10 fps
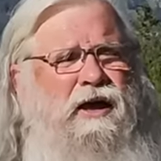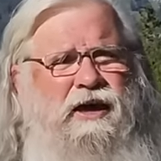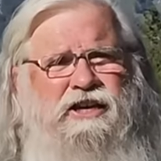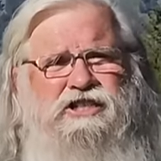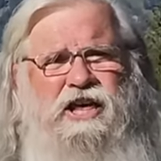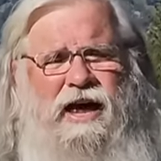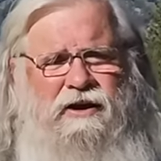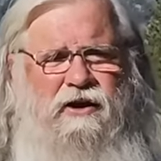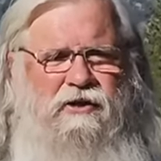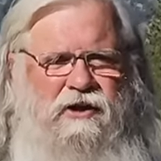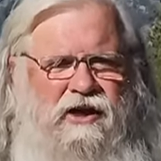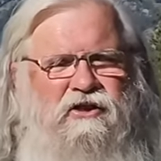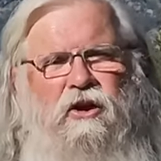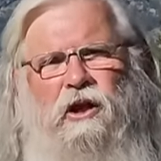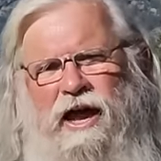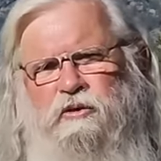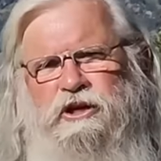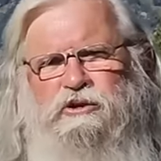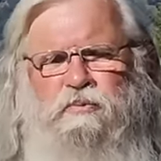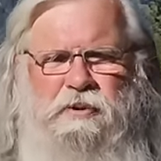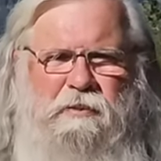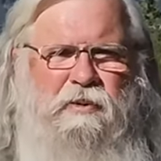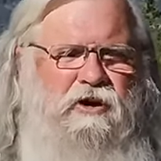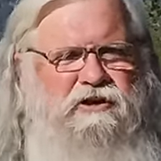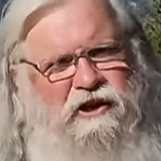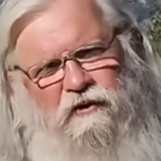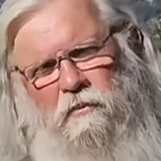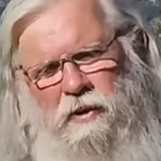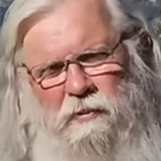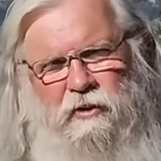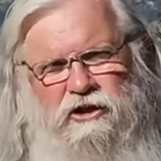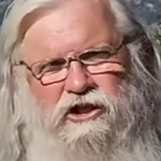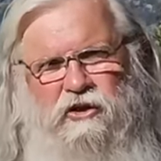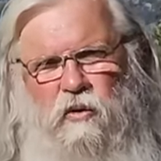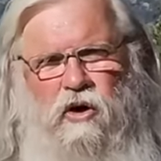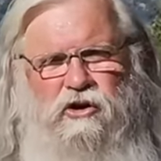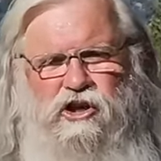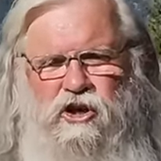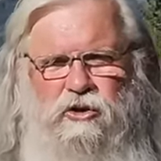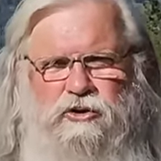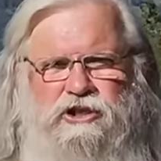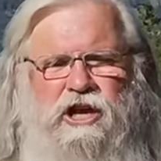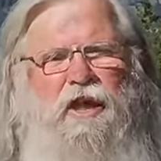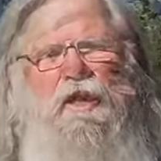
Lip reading: is that in the language different peoples in the world use,